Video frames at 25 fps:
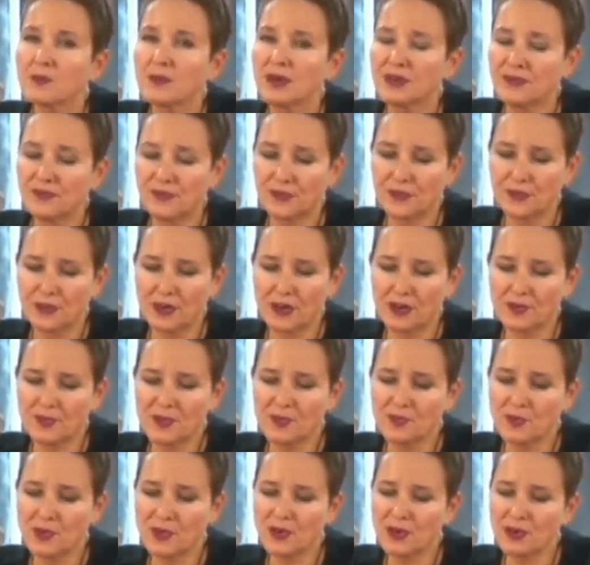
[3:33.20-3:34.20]
But from
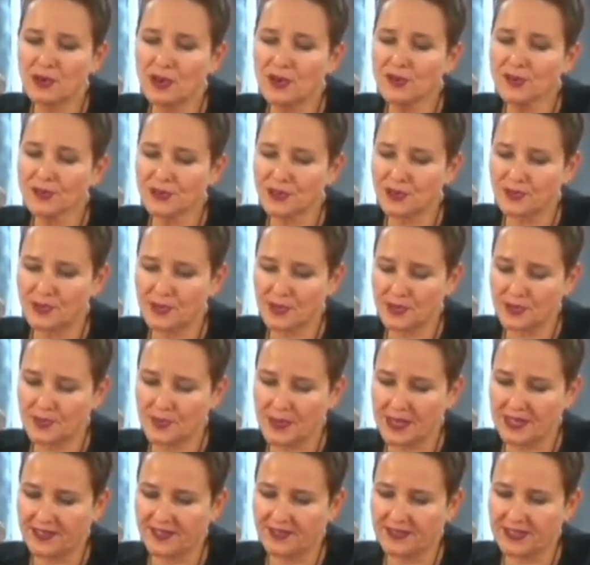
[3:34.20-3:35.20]
a more long-term
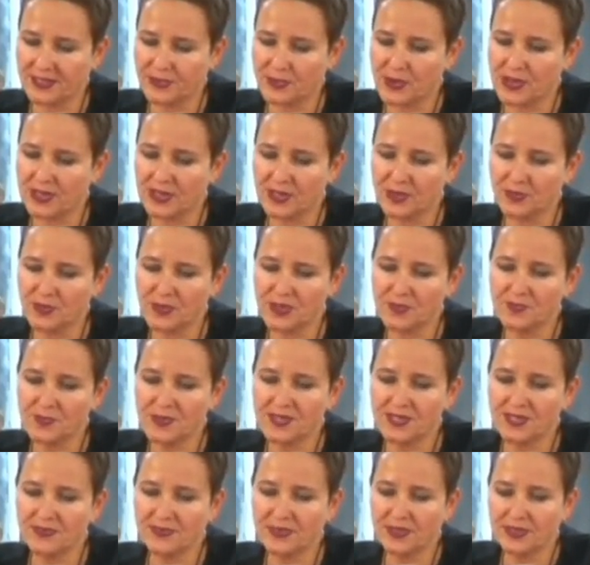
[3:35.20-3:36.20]
perspective as well, it would
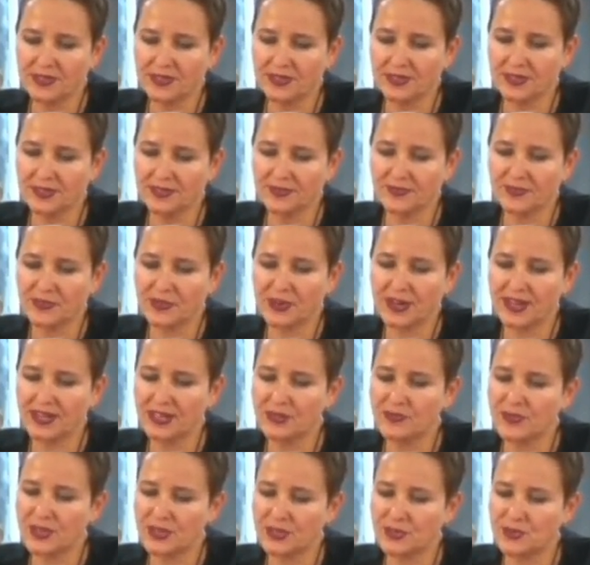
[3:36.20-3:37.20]
be difficult for
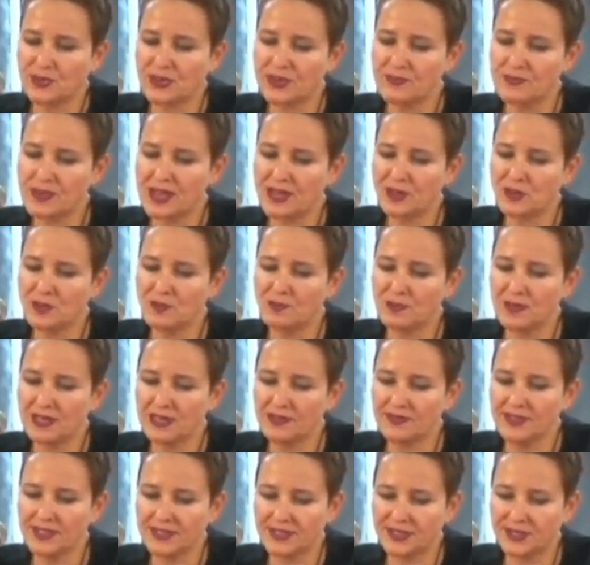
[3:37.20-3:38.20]
anyone to remain
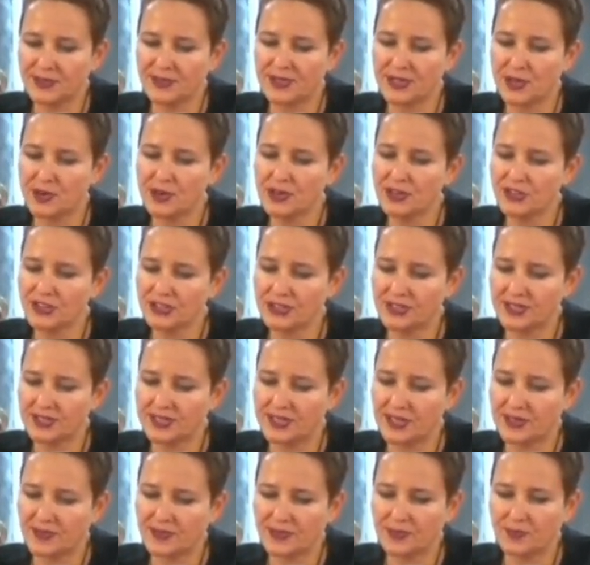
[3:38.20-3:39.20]
oblivious to the
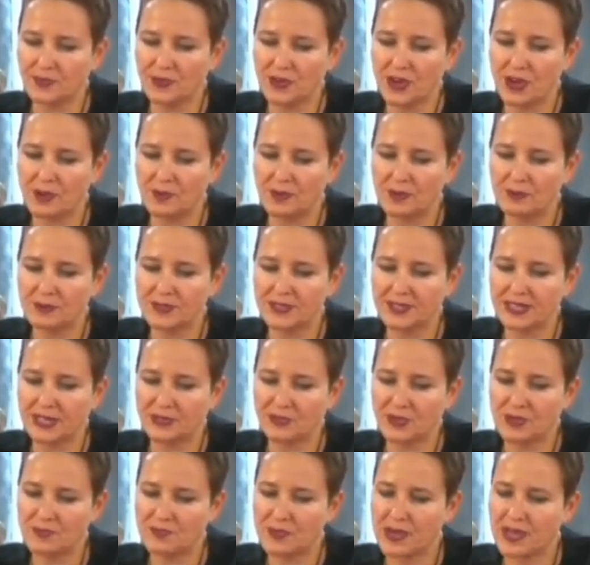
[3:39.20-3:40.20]
urgency of the problems
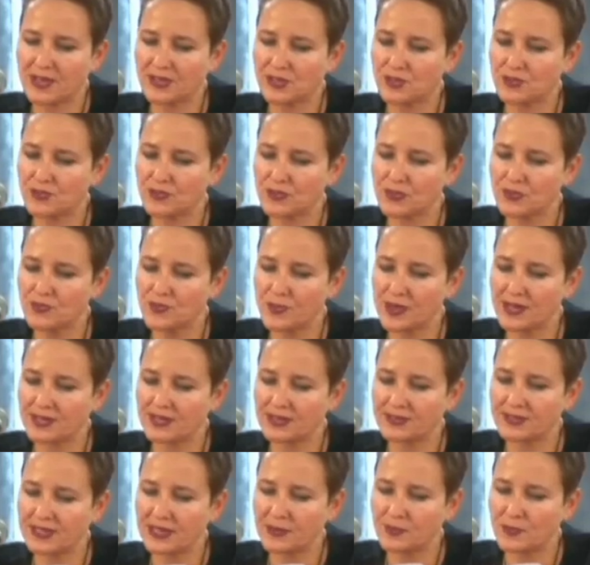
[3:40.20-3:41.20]
that we might group
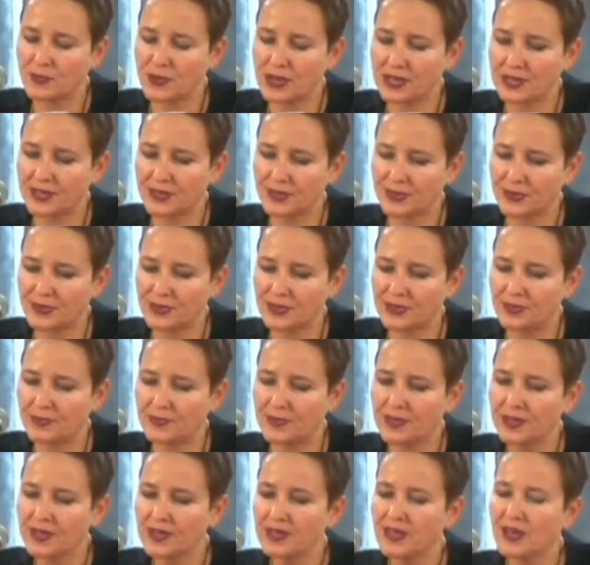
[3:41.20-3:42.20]
under the umbrella
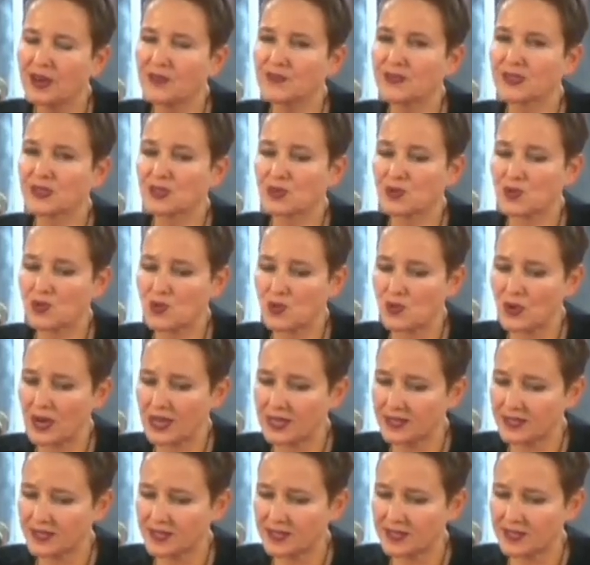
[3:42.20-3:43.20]
term of the
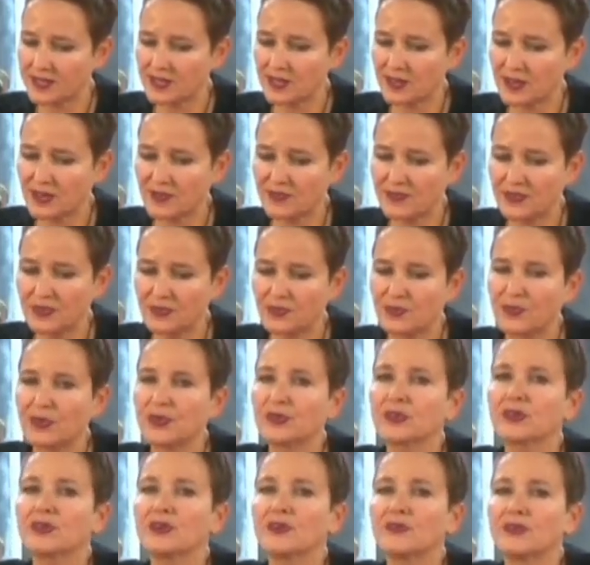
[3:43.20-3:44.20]
crisis of the
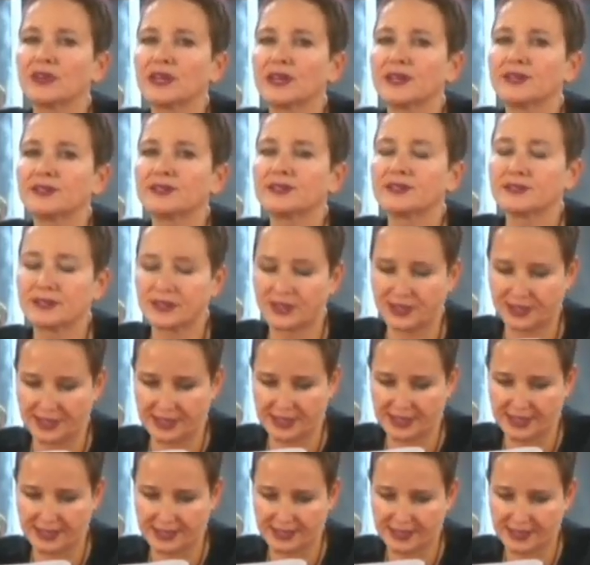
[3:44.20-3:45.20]
work-oriented
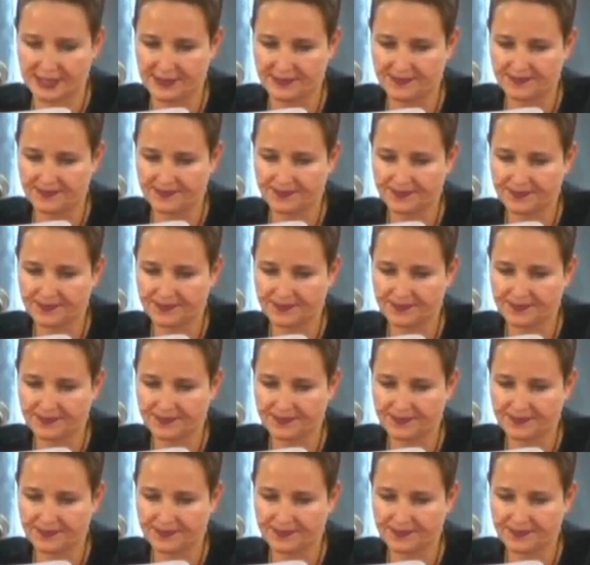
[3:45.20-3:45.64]
society.